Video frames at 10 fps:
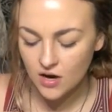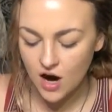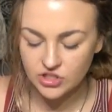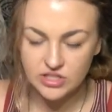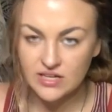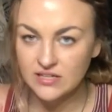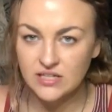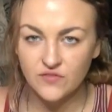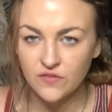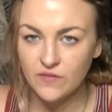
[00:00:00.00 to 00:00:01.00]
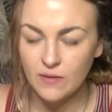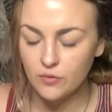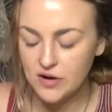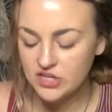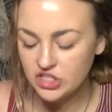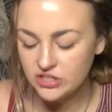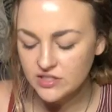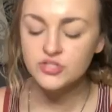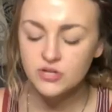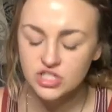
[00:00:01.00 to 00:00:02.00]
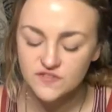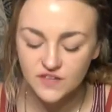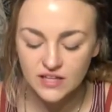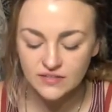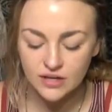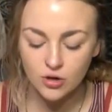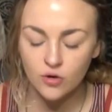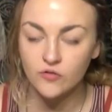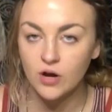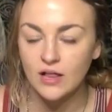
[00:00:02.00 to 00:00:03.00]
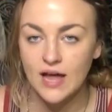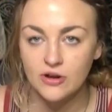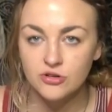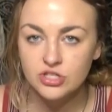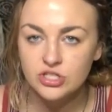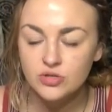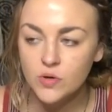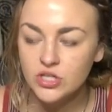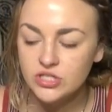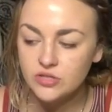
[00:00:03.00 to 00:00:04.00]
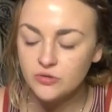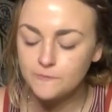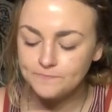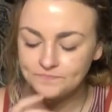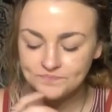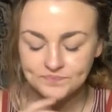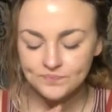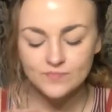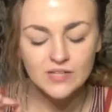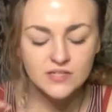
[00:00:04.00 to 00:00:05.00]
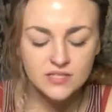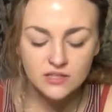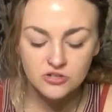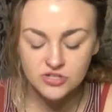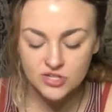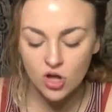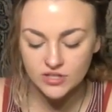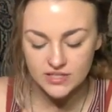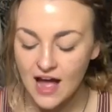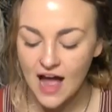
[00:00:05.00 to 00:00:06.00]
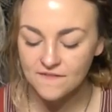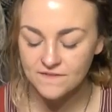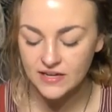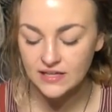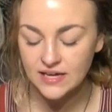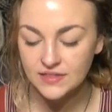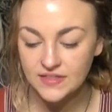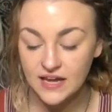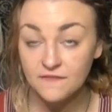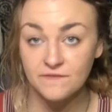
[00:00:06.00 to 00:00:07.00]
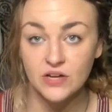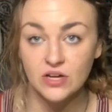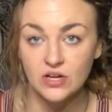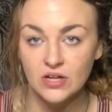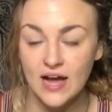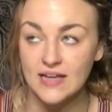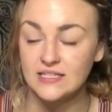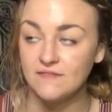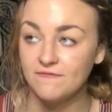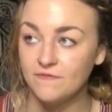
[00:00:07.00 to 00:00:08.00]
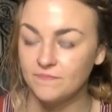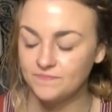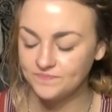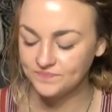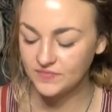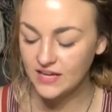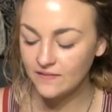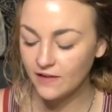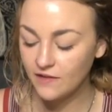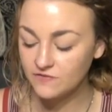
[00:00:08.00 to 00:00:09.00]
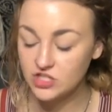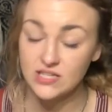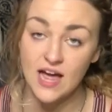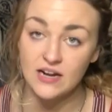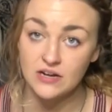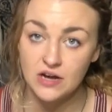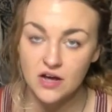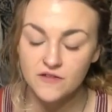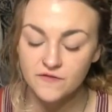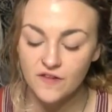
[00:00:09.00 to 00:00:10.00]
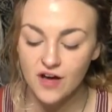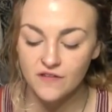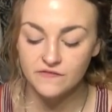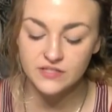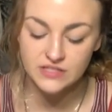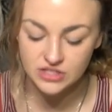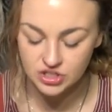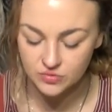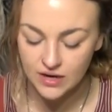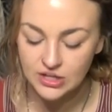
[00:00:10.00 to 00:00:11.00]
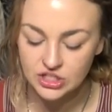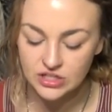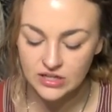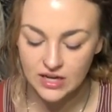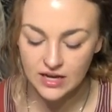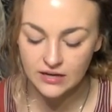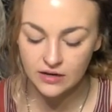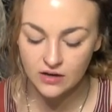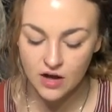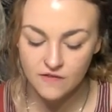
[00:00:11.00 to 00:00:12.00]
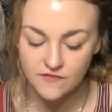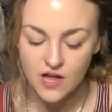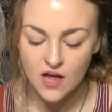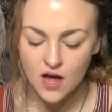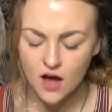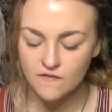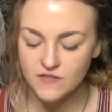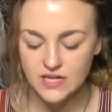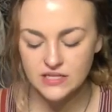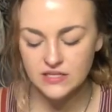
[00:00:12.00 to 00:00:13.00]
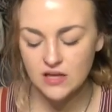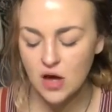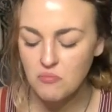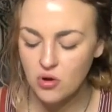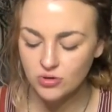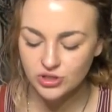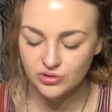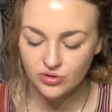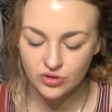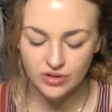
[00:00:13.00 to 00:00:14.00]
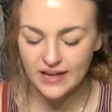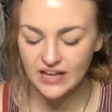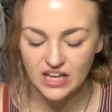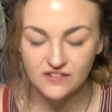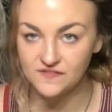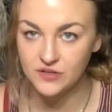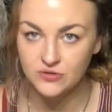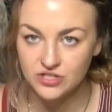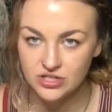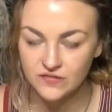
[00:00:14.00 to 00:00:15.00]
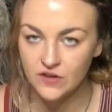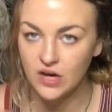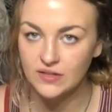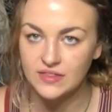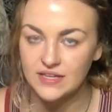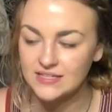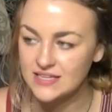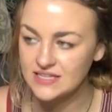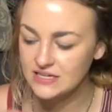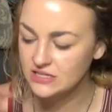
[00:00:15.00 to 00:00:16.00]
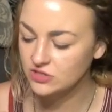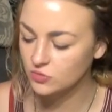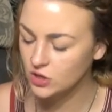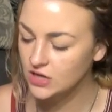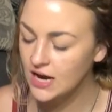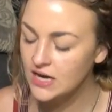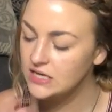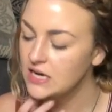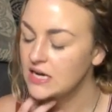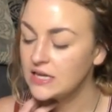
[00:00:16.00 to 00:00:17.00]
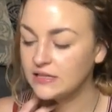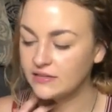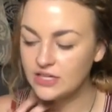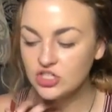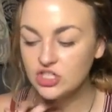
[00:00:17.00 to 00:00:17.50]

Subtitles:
are just on different vibrations. So I just feel like their overall energy towards you is a little salty. I feel like they feel as if they have just had enough of the situation and enough of this emotional like confusion of all the things that they need to work on, that they